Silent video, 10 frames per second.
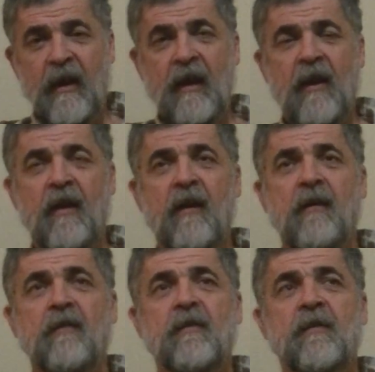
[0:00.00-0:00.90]

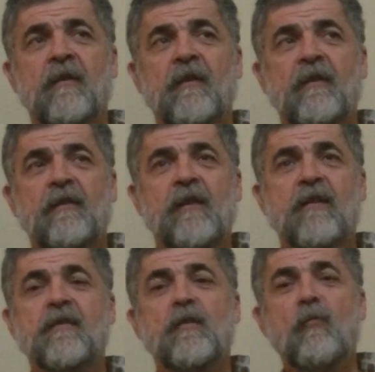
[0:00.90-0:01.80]
and
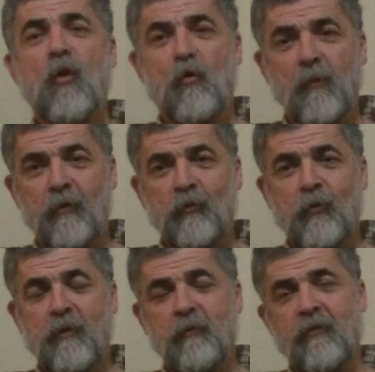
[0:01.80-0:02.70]
that's the moment
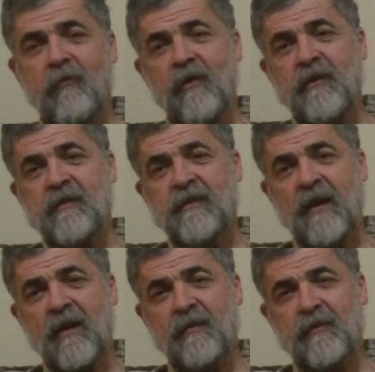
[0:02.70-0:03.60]
when we really
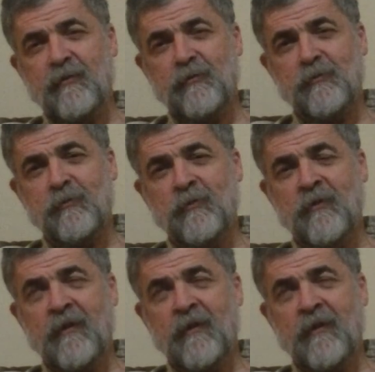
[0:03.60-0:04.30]
start to,